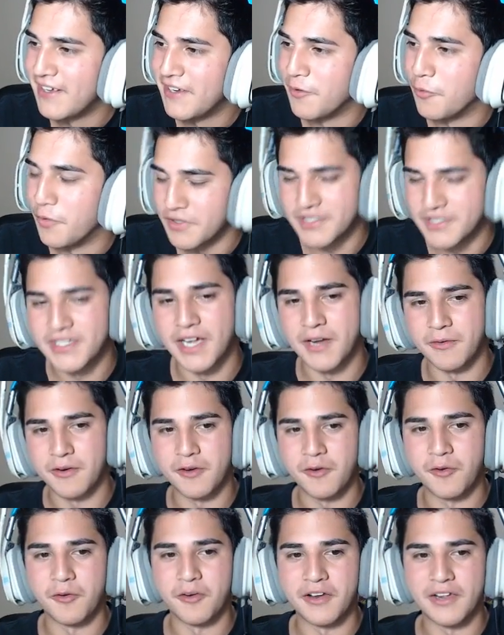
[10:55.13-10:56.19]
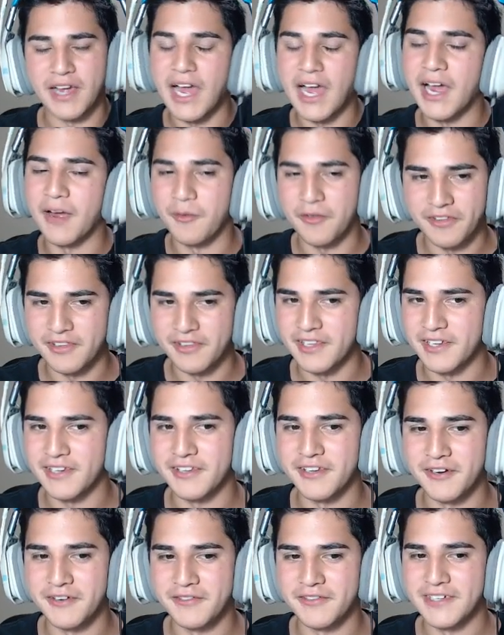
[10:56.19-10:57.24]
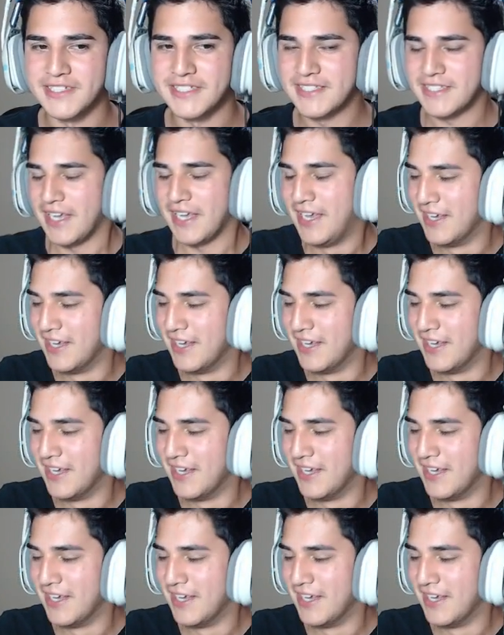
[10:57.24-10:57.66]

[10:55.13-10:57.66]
was not recording. I was a little nervous.